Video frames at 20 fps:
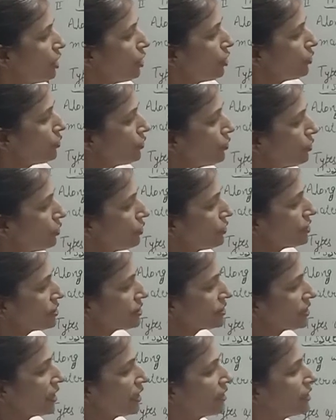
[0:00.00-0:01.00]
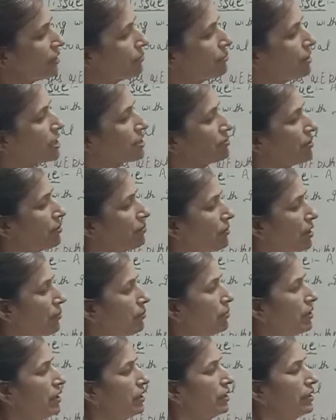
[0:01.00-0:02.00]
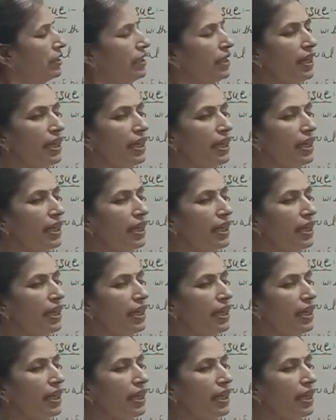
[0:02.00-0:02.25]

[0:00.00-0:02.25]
Non-cellular basement membrane,